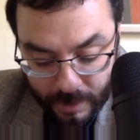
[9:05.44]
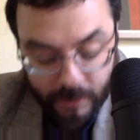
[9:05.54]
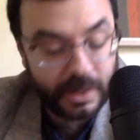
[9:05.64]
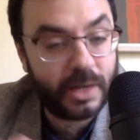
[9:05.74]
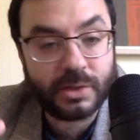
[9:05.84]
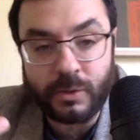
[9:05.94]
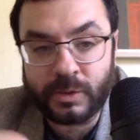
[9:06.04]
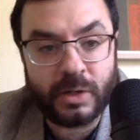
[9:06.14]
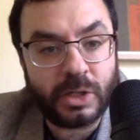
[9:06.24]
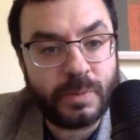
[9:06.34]
And Dennis
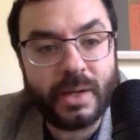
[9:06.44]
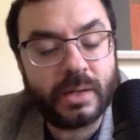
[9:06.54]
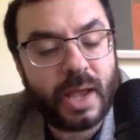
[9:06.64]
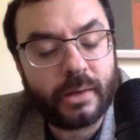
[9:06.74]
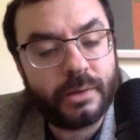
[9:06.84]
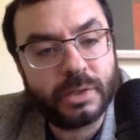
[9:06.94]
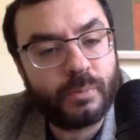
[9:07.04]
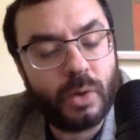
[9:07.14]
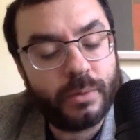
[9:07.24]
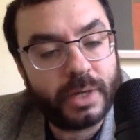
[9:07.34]
Kucinich made exactly this
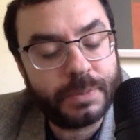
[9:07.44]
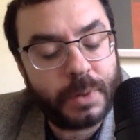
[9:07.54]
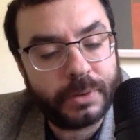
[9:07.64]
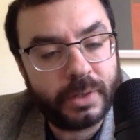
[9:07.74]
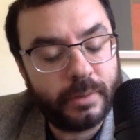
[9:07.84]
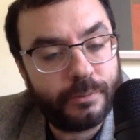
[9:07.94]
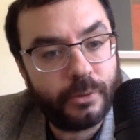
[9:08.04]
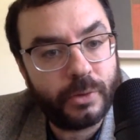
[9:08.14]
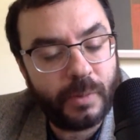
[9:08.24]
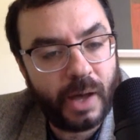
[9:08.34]
point when I spoke to him
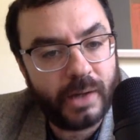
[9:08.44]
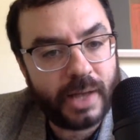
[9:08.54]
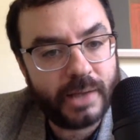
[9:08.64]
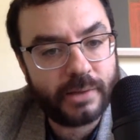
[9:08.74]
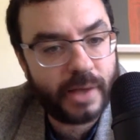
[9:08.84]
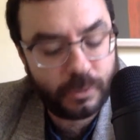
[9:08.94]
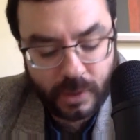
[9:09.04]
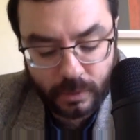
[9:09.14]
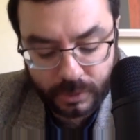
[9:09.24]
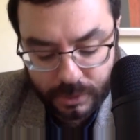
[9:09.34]
for the podcast last
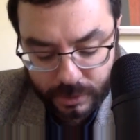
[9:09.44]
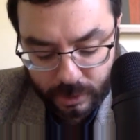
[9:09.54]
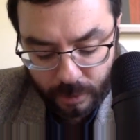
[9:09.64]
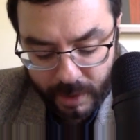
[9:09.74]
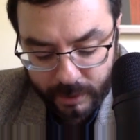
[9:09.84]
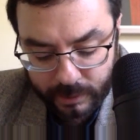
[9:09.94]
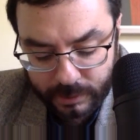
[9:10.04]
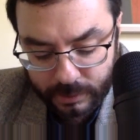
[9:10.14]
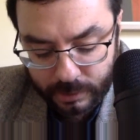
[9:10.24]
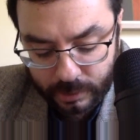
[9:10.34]
week, which you can go back and
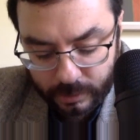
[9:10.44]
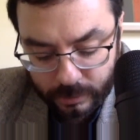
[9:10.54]
listen to.